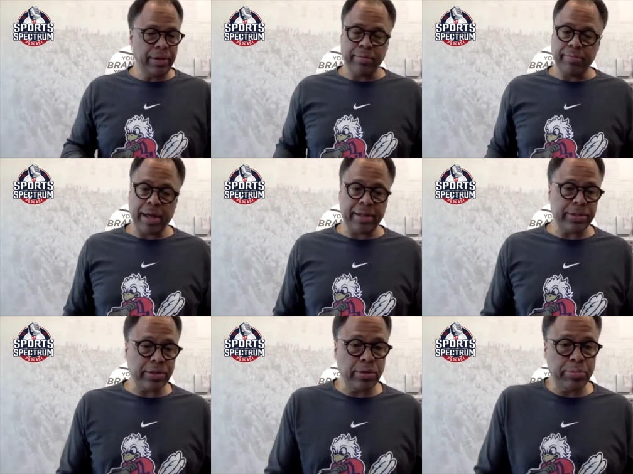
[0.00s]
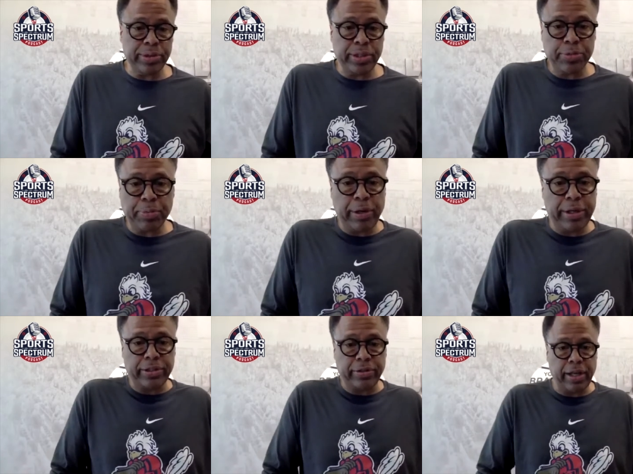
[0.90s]
Man, this group is
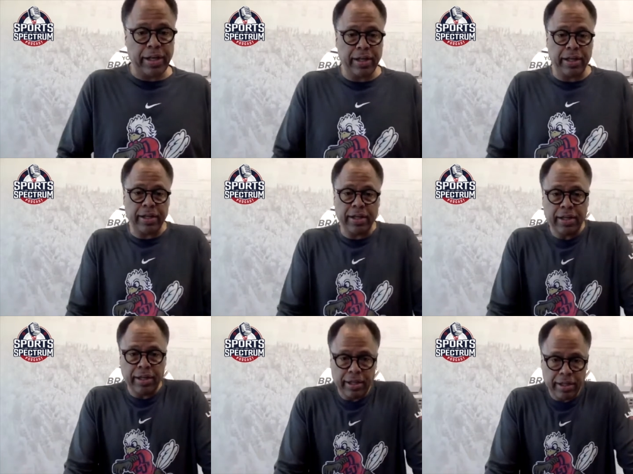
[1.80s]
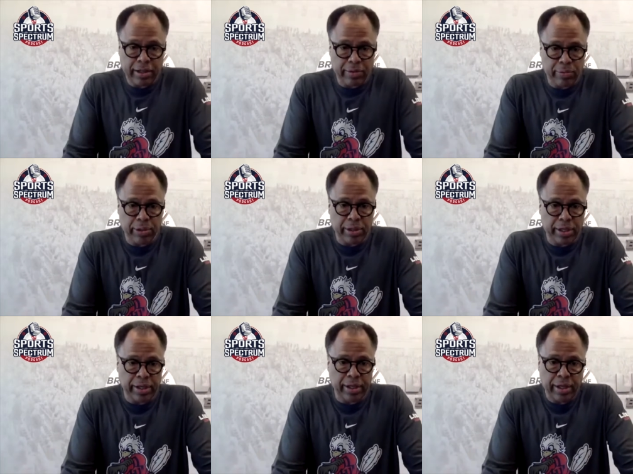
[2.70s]
inspirational. They
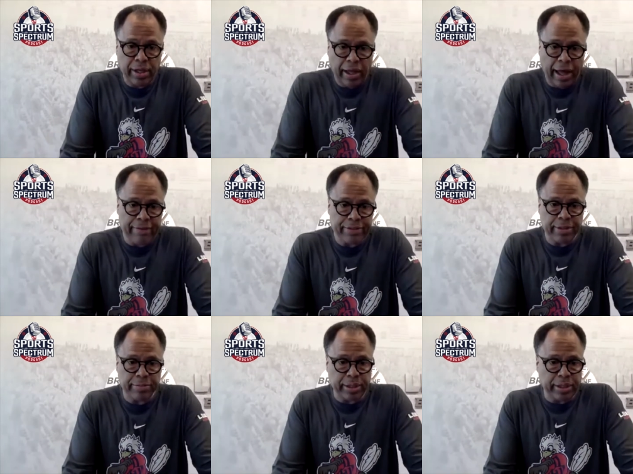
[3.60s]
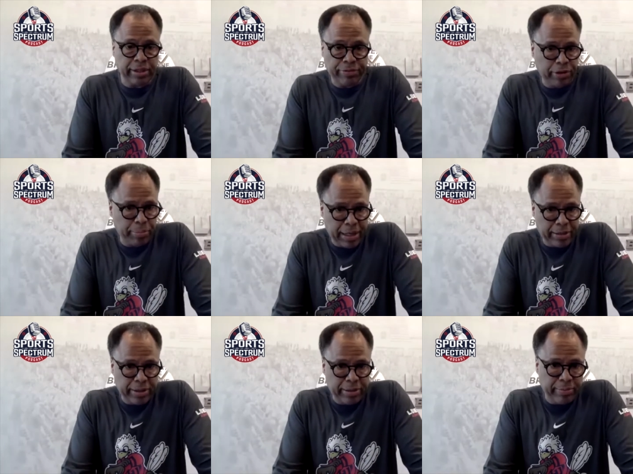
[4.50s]
really have something different about
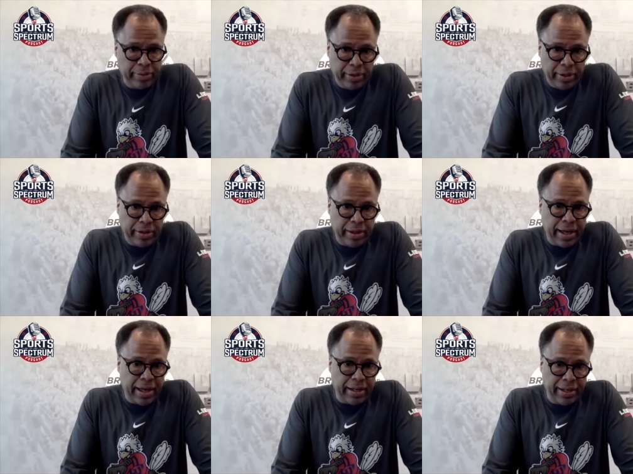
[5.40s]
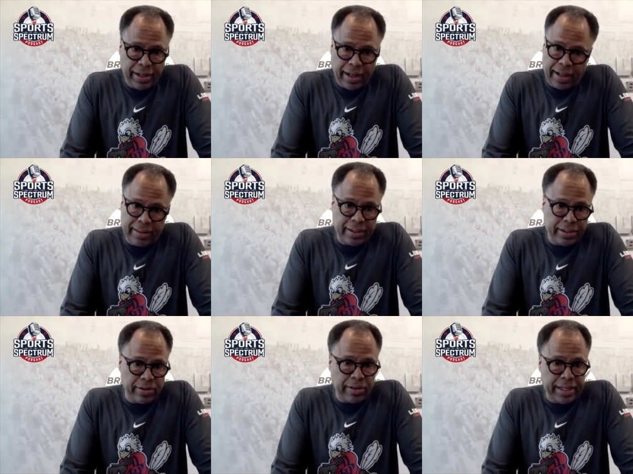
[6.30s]
them that I think
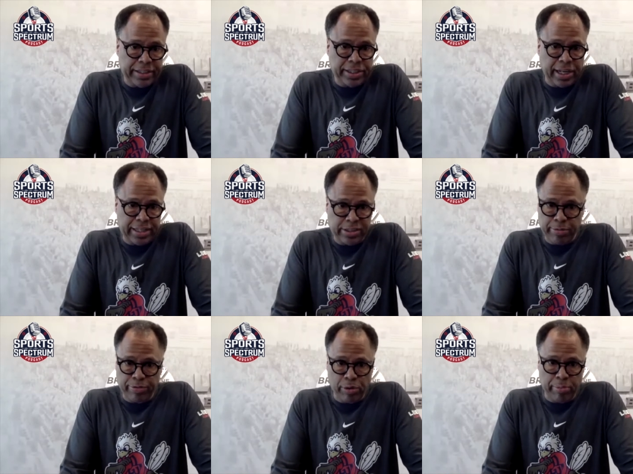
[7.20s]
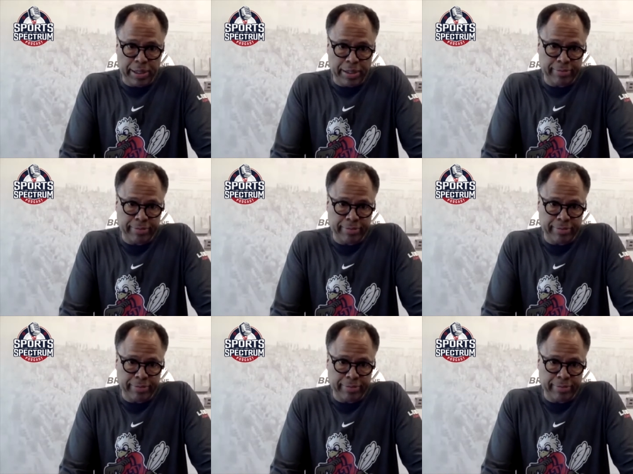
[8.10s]
their light shines before men.